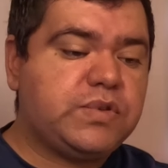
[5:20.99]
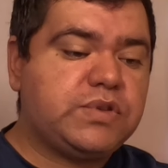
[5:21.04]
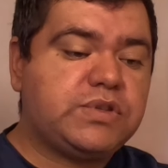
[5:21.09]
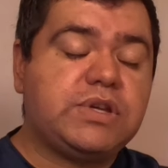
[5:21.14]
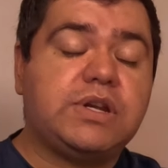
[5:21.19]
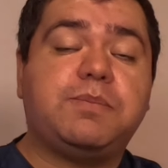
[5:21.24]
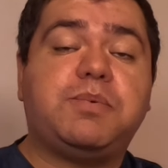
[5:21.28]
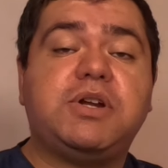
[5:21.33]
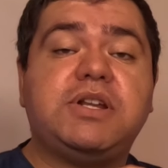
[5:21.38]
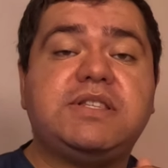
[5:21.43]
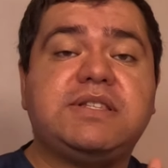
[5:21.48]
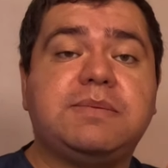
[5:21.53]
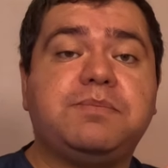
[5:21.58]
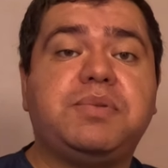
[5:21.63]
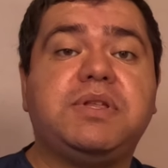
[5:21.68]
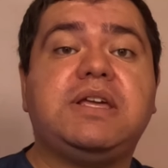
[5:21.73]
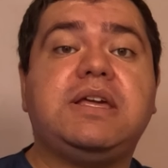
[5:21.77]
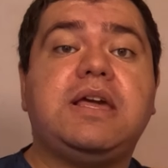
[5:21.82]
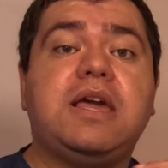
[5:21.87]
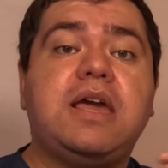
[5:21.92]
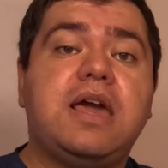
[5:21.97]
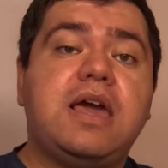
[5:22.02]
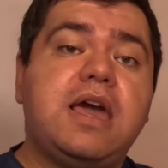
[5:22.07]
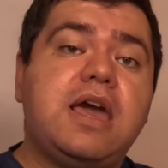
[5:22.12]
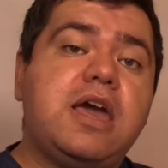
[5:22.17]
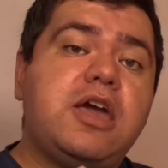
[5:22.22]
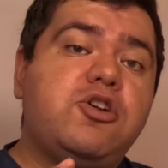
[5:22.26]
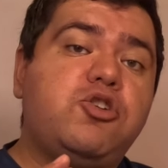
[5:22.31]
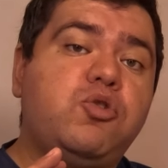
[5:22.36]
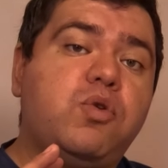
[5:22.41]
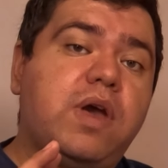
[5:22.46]
So to put it simply,
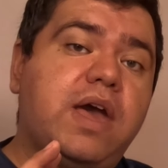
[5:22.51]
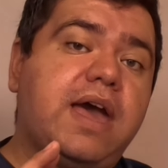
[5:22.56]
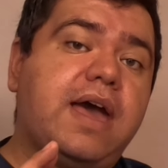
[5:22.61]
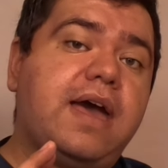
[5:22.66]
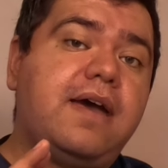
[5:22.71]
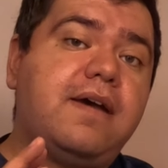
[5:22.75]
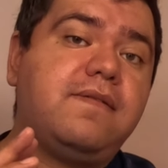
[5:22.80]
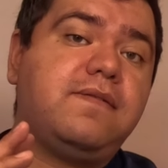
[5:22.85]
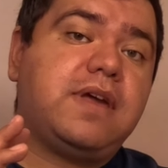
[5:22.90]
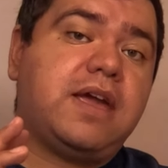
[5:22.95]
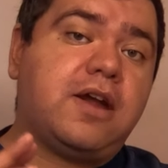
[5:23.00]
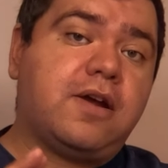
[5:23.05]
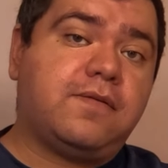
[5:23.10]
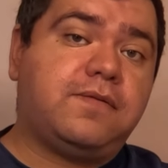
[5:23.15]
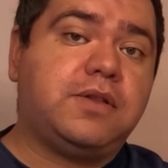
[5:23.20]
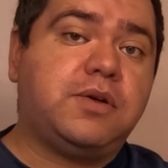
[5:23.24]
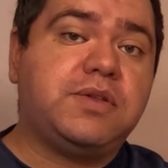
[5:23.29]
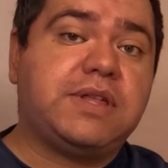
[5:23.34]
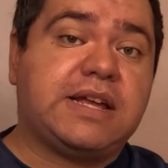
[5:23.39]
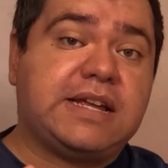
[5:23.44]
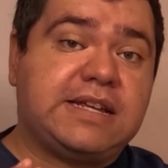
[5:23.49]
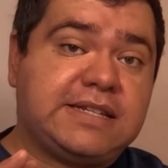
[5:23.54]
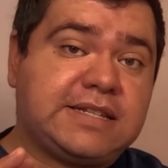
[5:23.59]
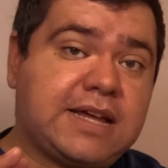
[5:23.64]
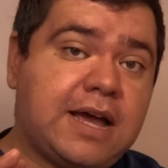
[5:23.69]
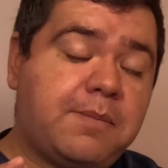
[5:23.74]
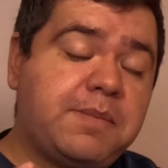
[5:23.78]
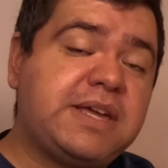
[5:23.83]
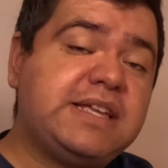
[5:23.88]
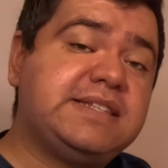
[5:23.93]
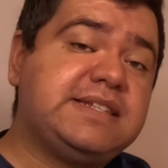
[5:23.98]
you have airflow that is
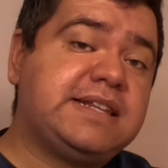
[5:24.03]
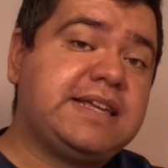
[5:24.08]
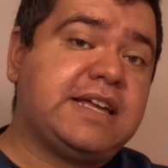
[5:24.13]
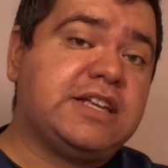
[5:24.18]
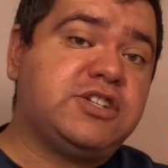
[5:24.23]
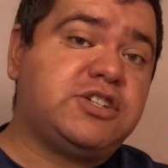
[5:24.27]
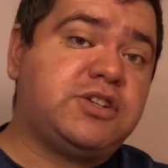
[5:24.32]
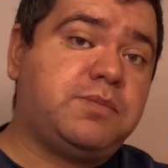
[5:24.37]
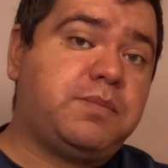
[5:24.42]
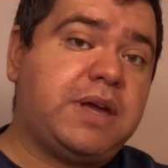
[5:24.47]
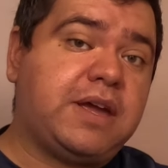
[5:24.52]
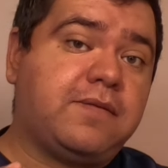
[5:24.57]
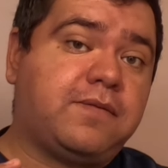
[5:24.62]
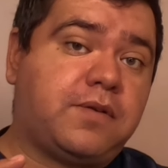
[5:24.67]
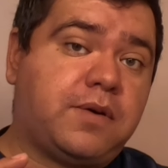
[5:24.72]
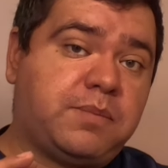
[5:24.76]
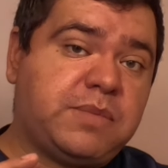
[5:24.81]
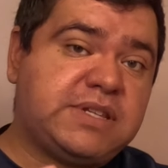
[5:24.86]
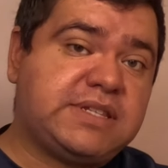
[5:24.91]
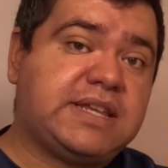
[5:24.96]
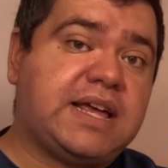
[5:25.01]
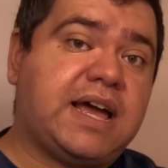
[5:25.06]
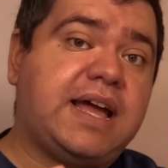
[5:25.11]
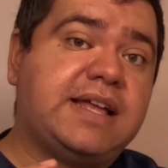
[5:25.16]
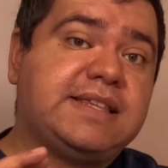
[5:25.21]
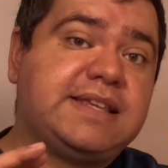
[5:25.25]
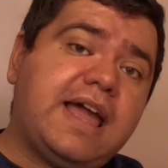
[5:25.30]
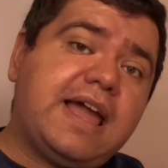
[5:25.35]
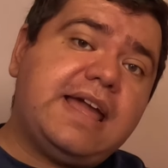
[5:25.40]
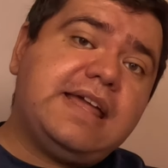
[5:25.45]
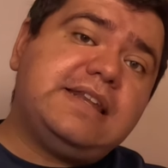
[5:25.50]
coming into the engine bay from the
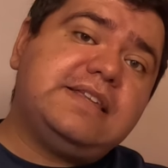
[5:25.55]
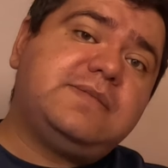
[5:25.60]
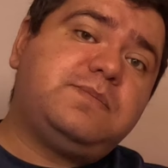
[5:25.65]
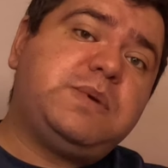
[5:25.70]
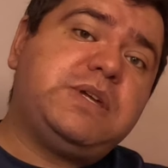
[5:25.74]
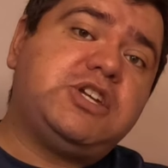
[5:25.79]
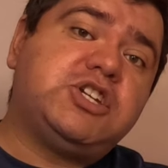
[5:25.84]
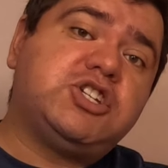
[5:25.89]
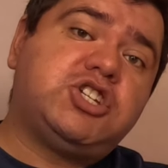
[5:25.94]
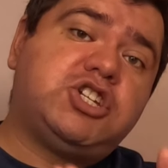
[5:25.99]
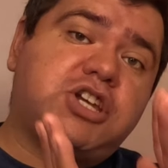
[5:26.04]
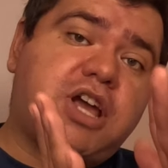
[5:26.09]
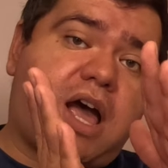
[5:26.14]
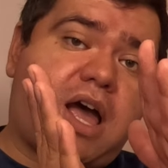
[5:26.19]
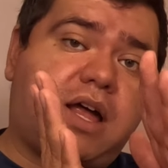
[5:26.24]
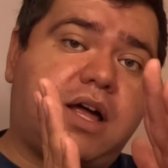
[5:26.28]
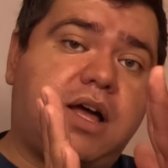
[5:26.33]
sides and it's being shot